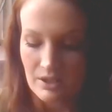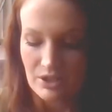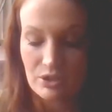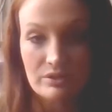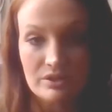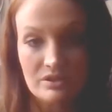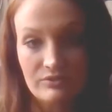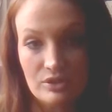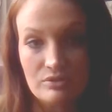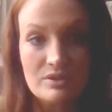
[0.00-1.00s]
You can
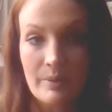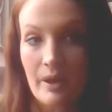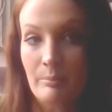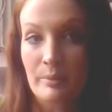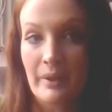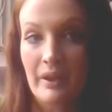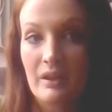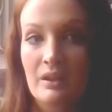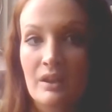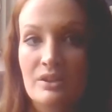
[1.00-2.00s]
diffuse peppermint,
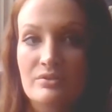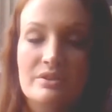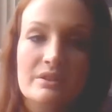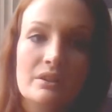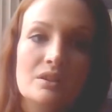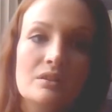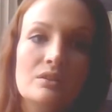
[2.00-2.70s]
and I use it